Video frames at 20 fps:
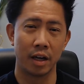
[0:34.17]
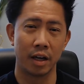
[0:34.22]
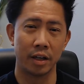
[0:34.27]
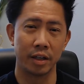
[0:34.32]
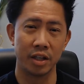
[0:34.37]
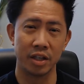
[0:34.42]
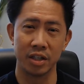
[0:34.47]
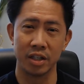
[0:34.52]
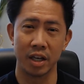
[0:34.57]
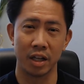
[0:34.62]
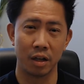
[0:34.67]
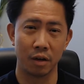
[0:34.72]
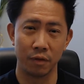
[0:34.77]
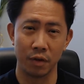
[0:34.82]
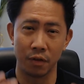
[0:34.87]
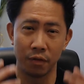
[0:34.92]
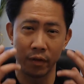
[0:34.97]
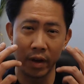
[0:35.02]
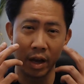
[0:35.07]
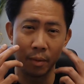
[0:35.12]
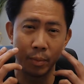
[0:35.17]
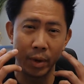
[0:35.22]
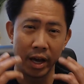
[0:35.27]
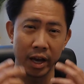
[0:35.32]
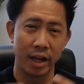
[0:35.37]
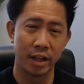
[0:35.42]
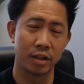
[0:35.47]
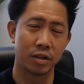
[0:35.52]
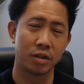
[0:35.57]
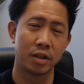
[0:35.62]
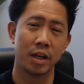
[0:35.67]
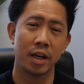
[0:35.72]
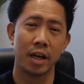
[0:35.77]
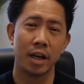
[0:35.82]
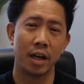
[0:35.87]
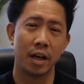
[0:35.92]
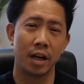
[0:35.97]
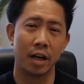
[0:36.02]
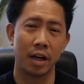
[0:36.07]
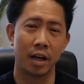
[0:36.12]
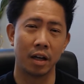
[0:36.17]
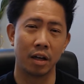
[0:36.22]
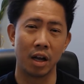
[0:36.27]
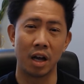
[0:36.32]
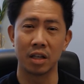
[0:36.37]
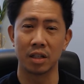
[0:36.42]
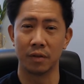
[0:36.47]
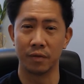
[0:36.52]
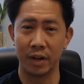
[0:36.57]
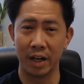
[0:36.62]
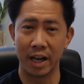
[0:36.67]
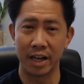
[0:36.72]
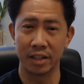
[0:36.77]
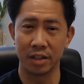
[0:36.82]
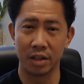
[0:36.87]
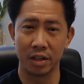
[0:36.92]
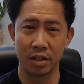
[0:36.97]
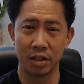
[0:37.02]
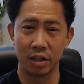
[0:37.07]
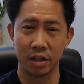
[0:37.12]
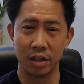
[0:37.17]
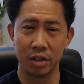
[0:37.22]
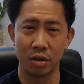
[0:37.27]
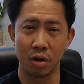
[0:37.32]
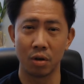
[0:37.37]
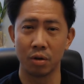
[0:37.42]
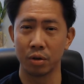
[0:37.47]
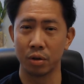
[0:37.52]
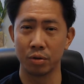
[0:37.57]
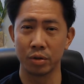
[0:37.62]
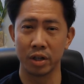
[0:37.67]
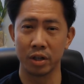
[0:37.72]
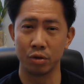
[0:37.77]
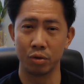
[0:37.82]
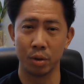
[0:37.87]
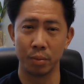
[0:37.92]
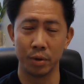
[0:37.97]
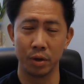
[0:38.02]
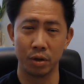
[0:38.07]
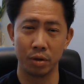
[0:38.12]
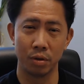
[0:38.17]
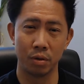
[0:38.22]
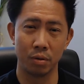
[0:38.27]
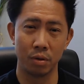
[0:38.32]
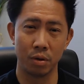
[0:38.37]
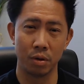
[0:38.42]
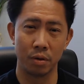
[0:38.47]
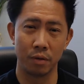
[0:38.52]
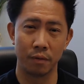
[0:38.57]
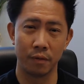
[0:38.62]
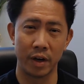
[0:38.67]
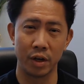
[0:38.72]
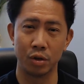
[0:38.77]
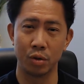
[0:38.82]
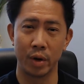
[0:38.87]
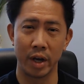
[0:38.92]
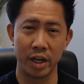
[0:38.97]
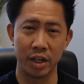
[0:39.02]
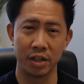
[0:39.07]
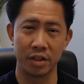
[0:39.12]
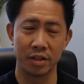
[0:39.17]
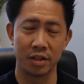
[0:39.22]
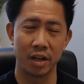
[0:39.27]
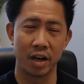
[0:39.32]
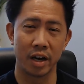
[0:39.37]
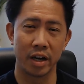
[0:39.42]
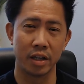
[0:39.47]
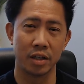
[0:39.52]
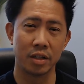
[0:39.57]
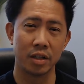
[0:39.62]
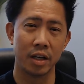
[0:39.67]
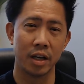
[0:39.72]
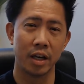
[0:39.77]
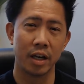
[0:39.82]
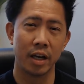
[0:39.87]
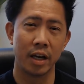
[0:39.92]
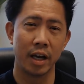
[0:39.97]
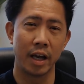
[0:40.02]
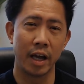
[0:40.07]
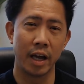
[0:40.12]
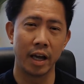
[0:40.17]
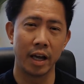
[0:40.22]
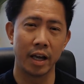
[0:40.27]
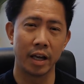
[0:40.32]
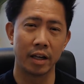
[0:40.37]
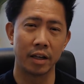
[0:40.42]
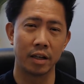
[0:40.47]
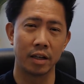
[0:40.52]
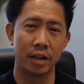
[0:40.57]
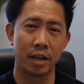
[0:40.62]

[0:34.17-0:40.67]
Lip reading: descent of your fat pads, loss of elasticities. All those contribute to facial aging signs. And